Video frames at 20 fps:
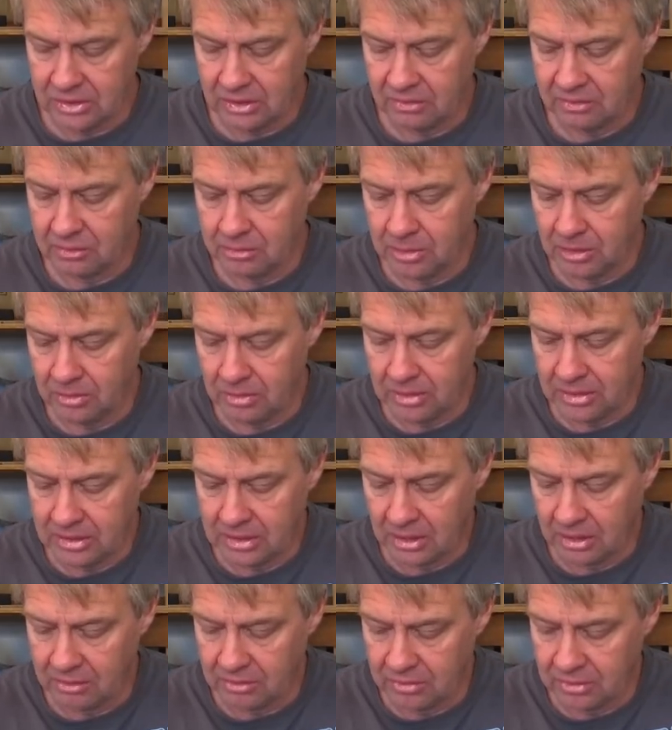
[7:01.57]
You have to be really
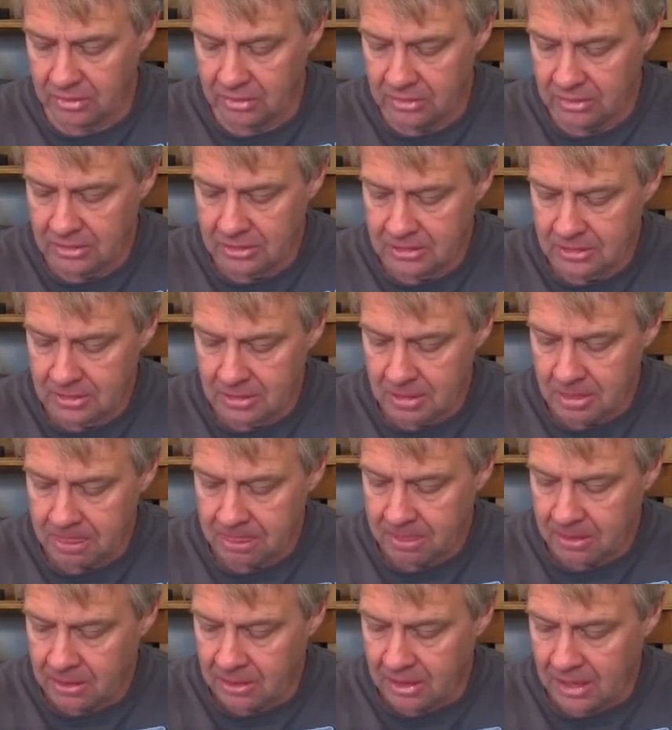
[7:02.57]
careful
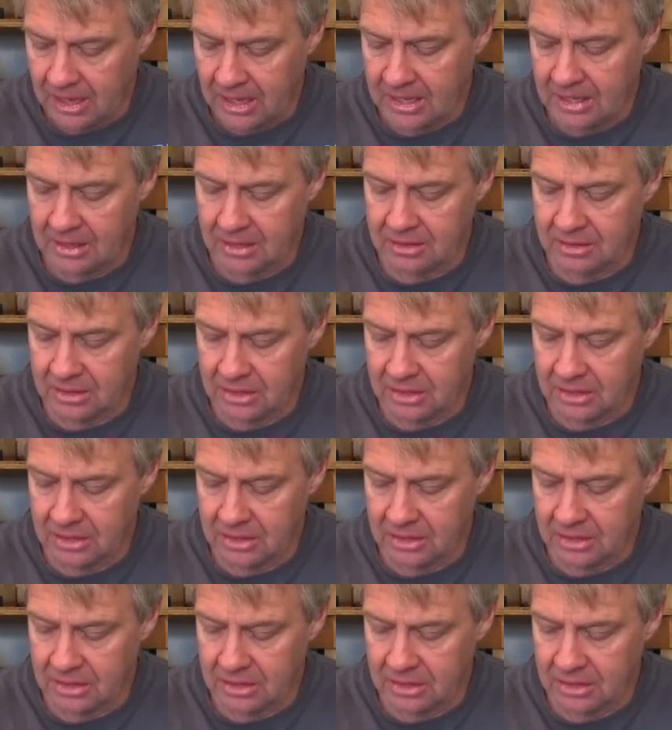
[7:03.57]
handling